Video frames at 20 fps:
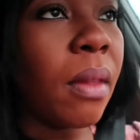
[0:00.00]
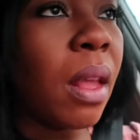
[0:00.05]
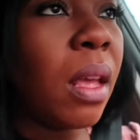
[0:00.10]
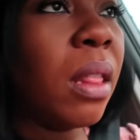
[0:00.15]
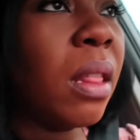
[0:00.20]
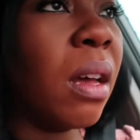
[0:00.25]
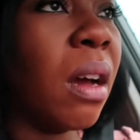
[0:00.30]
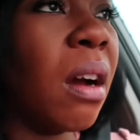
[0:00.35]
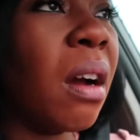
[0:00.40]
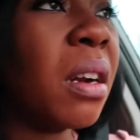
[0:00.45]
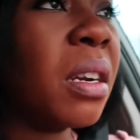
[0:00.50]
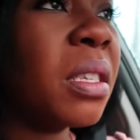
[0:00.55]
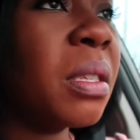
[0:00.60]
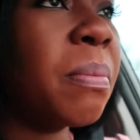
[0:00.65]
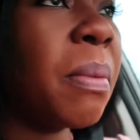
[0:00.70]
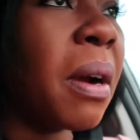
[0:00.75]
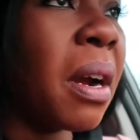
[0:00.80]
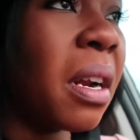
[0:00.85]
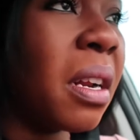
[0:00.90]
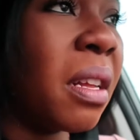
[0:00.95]
the
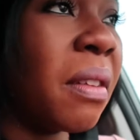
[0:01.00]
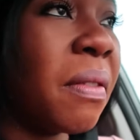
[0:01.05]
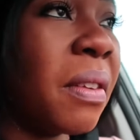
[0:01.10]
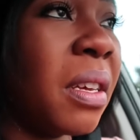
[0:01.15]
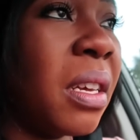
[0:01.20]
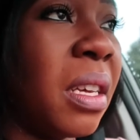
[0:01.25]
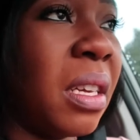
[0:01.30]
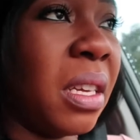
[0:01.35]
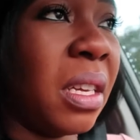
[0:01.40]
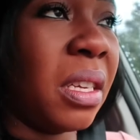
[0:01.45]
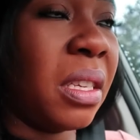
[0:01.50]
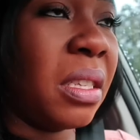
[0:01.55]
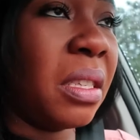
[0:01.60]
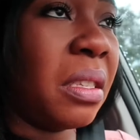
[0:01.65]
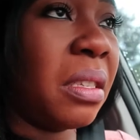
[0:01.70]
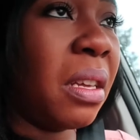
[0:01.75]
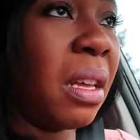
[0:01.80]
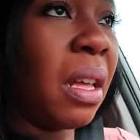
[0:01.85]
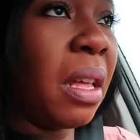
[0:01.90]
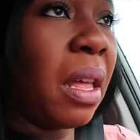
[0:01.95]
hardest part of it
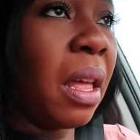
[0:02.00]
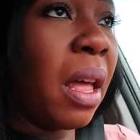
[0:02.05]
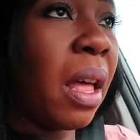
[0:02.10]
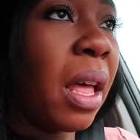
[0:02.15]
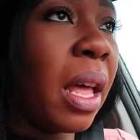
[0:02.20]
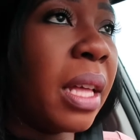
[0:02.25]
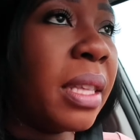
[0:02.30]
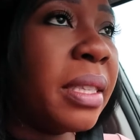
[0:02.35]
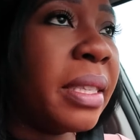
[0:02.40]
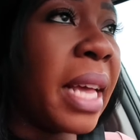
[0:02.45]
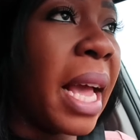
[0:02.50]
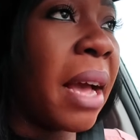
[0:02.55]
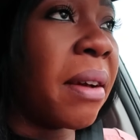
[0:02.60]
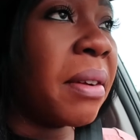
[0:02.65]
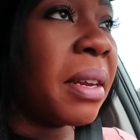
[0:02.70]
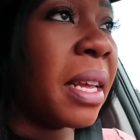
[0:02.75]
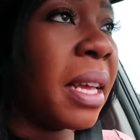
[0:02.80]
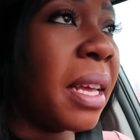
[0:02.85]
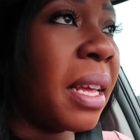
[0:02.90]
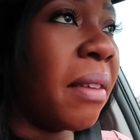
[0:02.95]
is
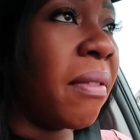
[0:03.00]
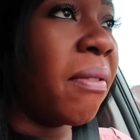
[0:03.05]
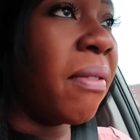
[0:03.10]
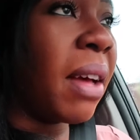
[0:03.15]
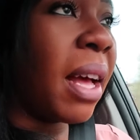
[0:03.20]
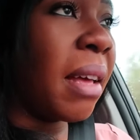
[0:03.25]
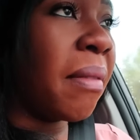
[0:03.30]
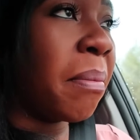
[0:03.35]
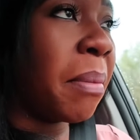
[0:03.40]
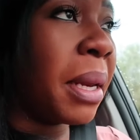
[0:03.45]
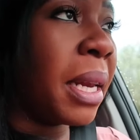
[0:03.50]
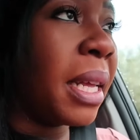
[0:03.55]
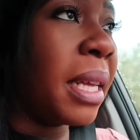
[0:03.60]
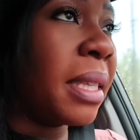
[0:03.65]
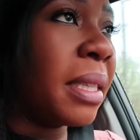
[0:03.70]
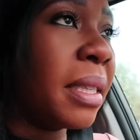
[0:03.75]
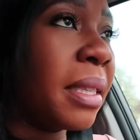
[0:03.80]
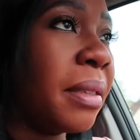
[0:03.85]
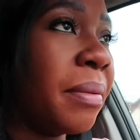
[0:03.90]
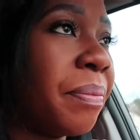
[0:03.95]
downing it in five
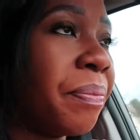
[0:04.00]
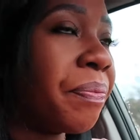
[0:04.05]
minutes.